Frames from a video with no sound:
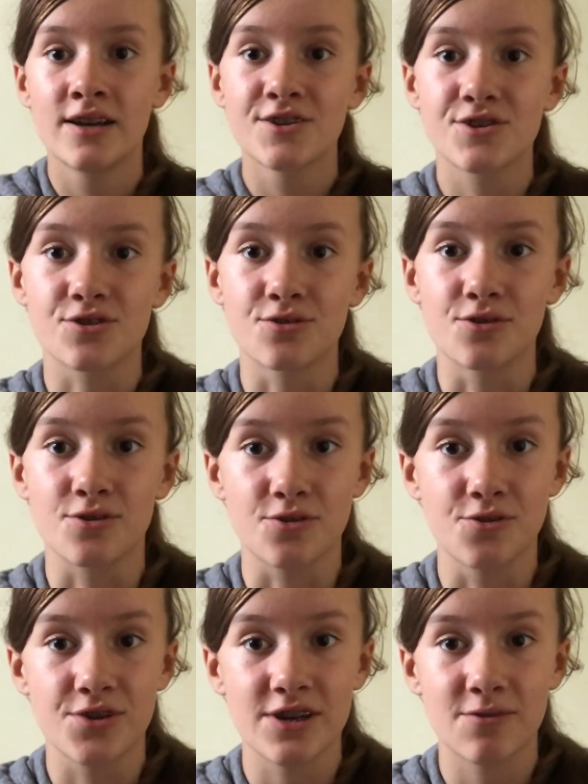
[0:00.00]
So
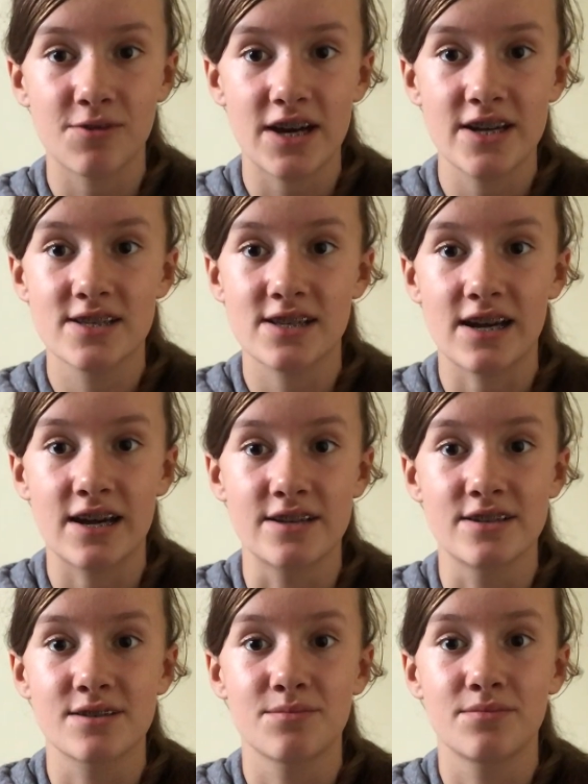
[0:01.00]
clothing wise
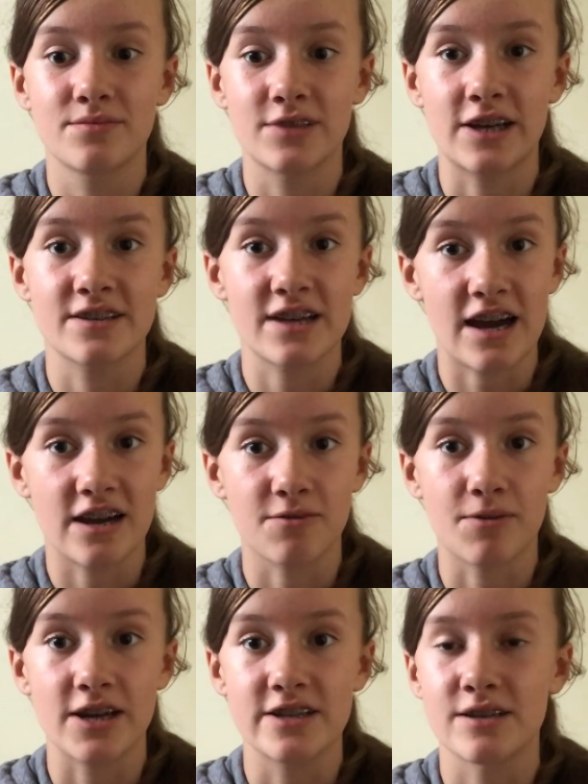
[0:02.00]
and tack
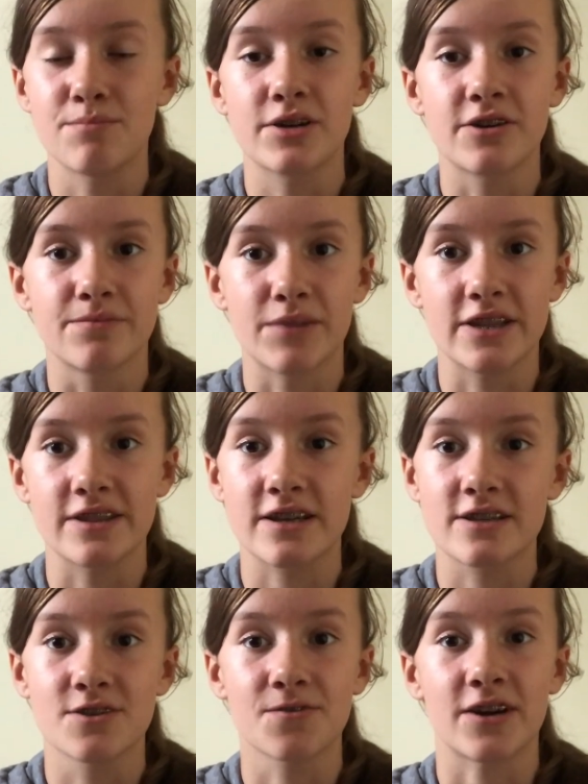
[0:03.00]
wise, and bear in mind
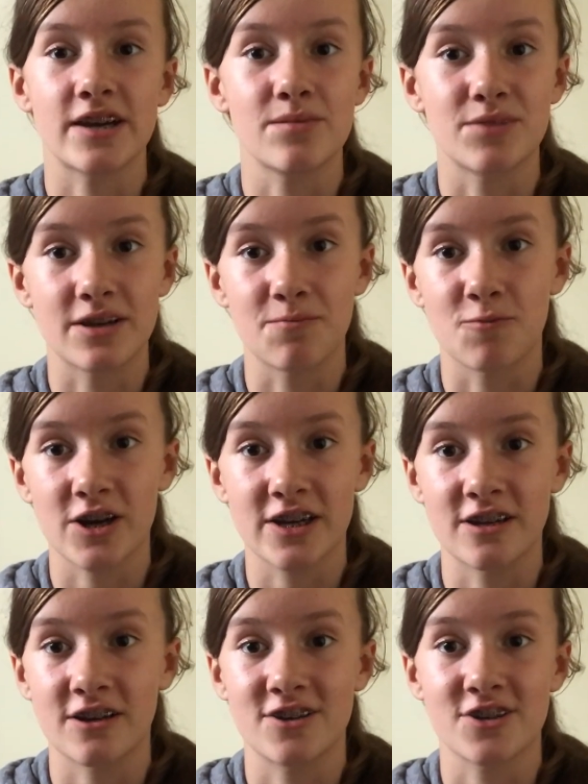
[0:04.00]
this is for M&M working
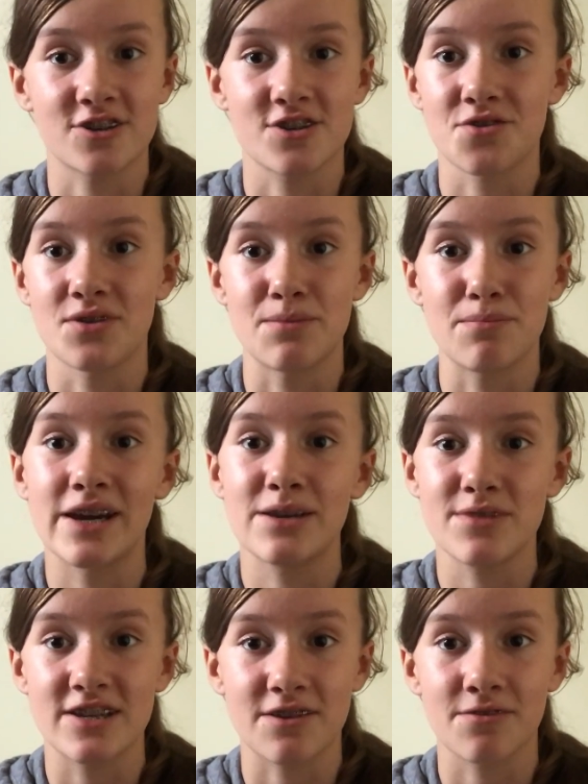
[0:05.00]
hunters, so it might
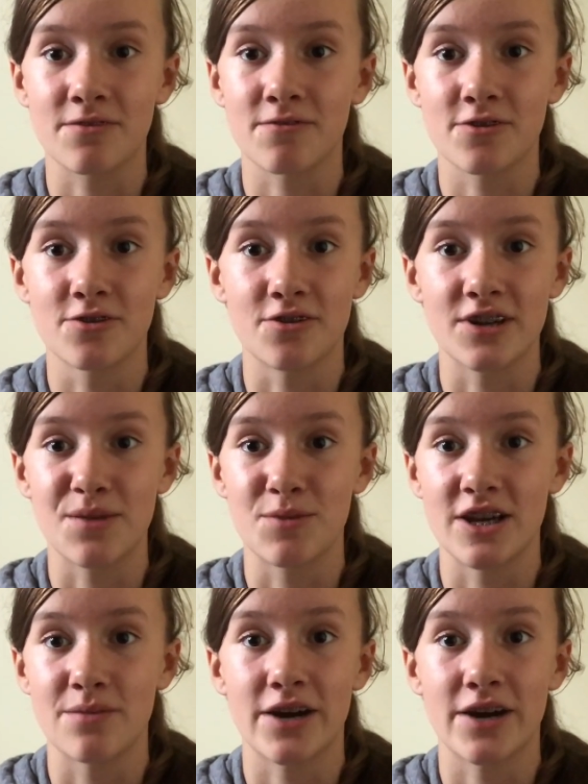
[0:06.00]
be different for non-M&M.